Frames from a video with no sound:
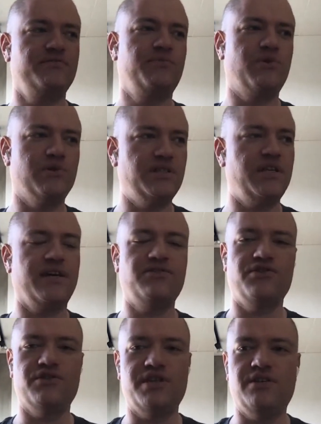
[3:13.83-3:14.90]
Portland tech
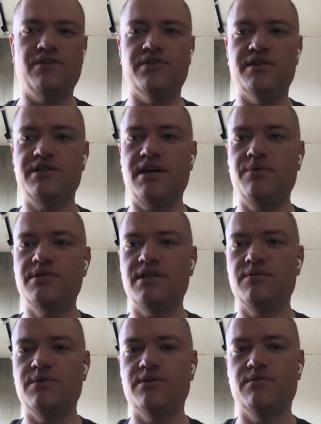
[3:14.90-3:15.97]
journey in earnest, I would
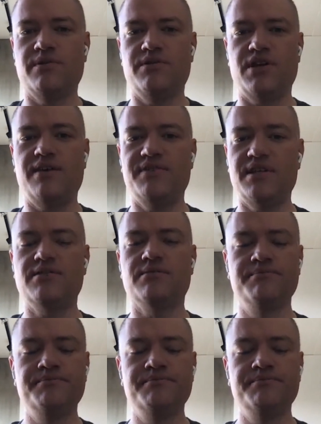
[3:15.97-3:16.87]
say, were the Jive days.